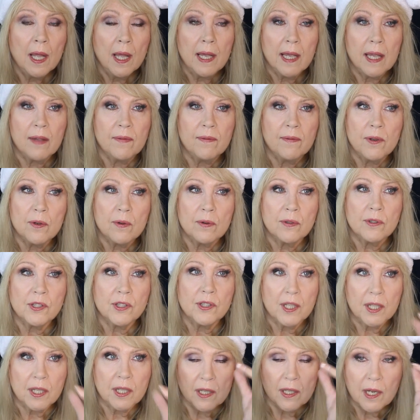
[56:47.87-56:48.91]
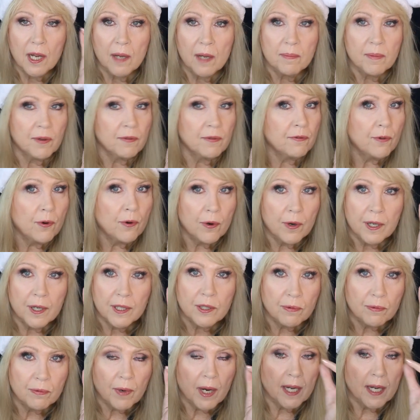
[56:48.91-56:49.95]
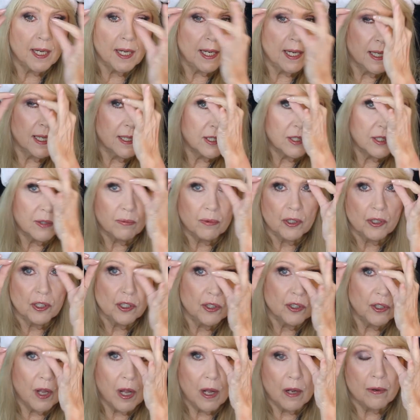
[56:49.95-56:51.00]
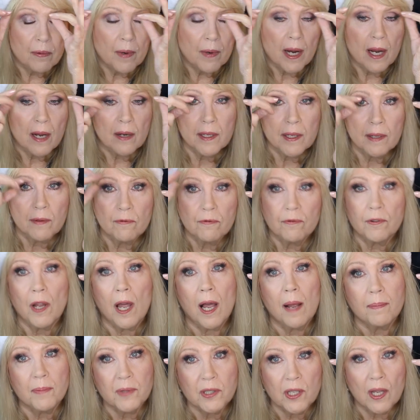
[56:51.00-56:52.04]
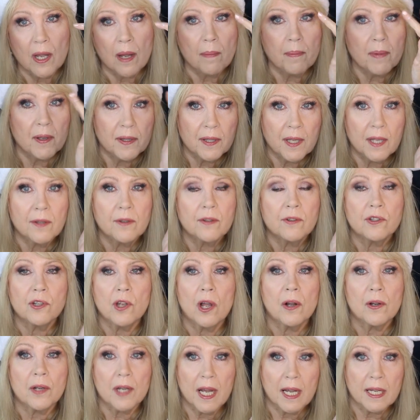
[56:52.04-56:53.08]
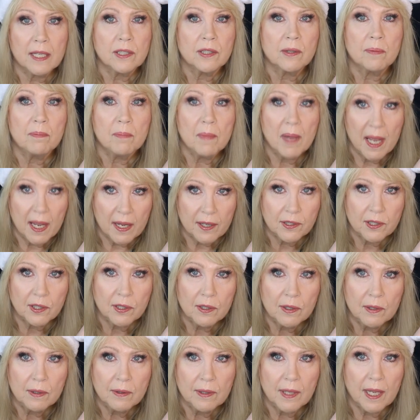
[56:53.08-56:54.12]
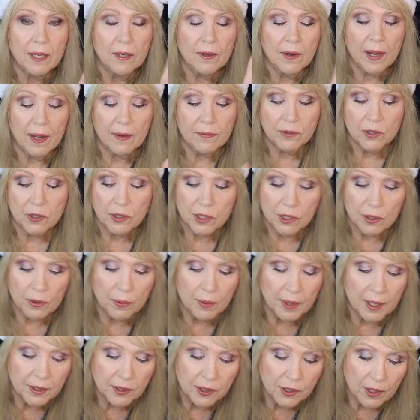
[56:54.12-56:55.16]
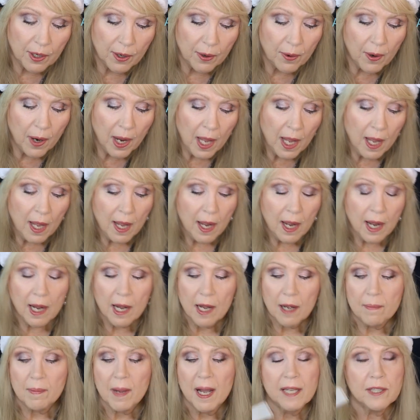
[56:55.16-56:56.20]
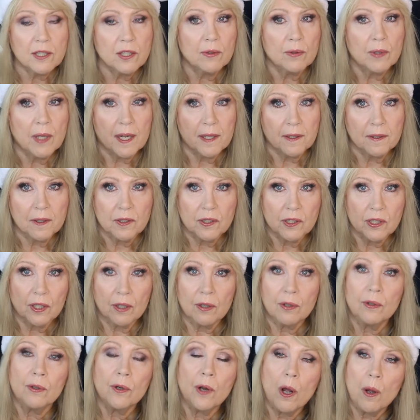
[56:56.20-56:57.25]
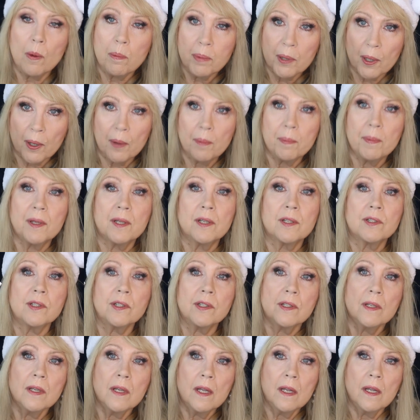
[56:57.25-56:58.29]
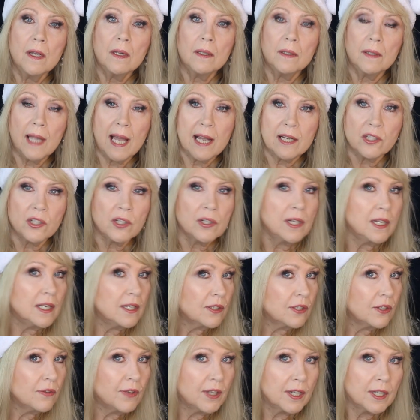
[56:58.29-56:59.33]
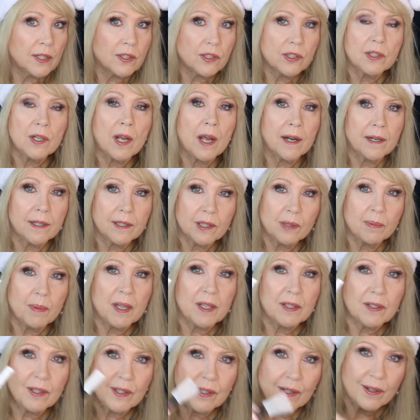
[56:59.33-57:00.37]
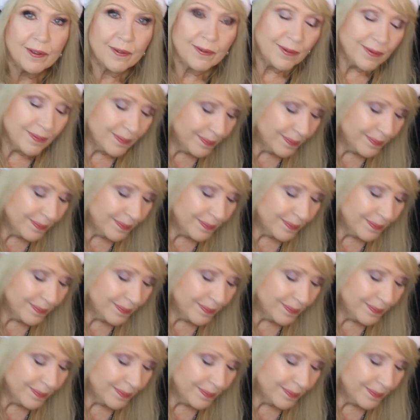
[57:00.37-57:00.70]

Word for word: If you stick it on before it's ready, it swishes all around and flops up, and then there's all kinds of mess that you have to deal with. So I do like this. It's a good all-purpose lash adhesive, and it's not expensive.